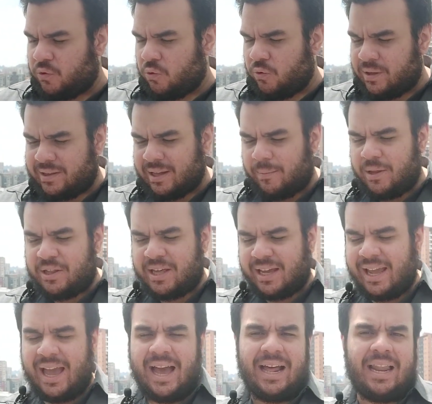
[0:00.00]
establish
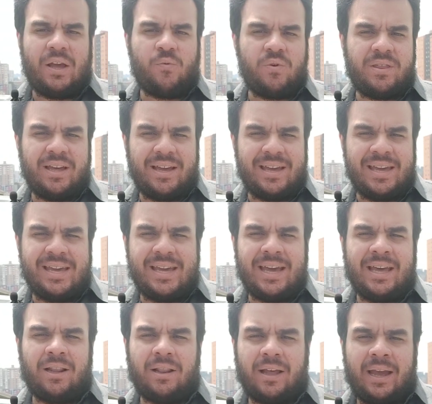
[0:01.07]
an ally with the
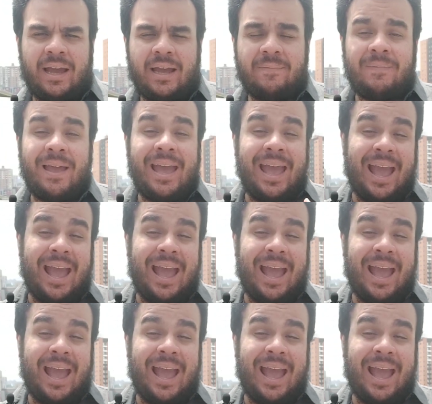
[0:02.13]
ELN,